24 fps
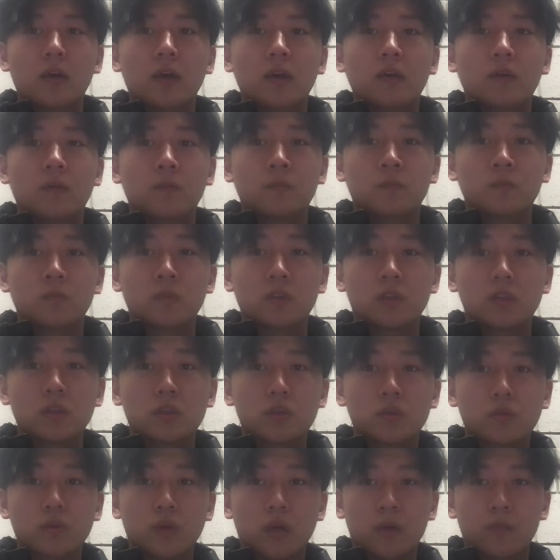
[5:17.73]
And
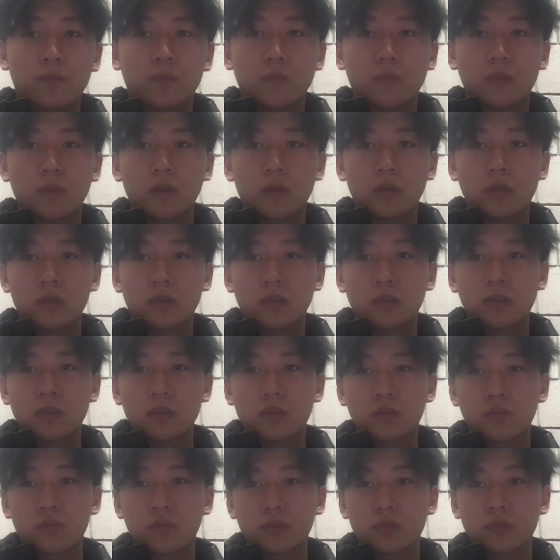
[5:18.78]

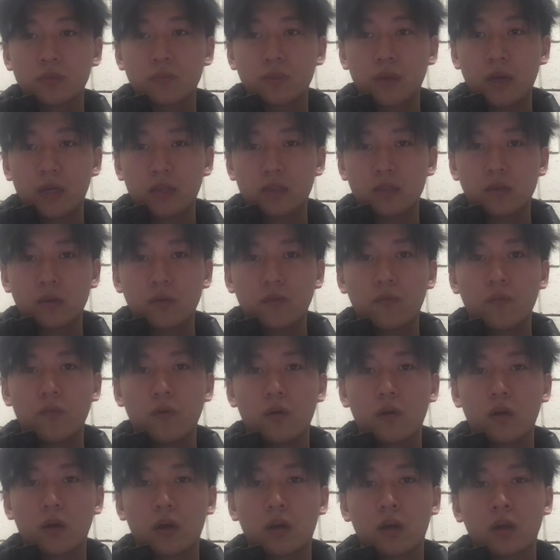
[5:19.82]
disrespect
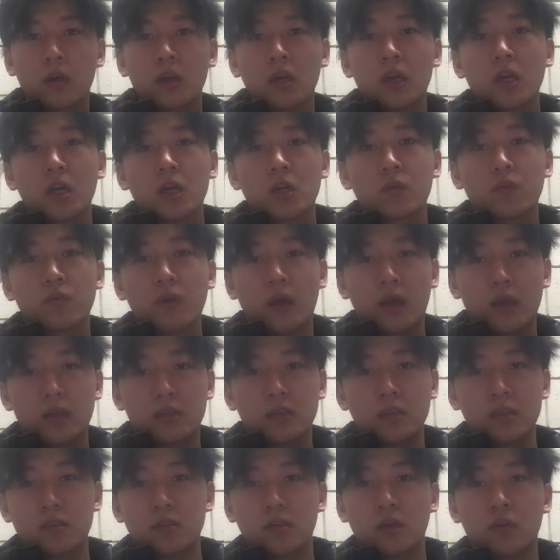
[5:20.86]
for rights
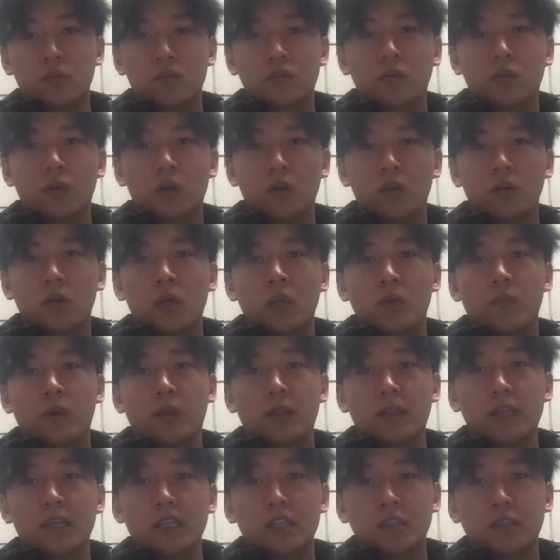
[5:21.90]
is also a
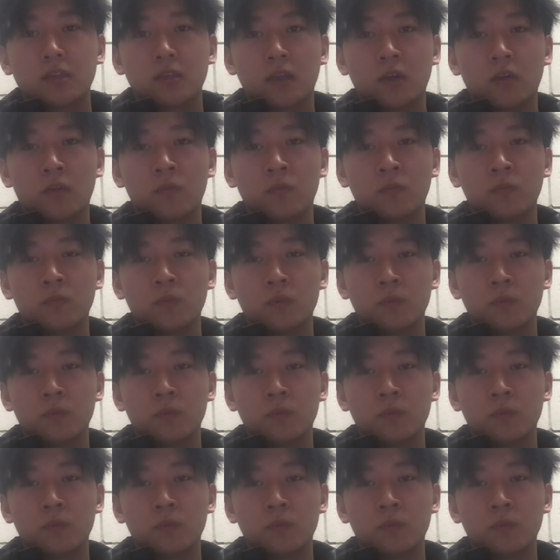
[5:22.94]
violation of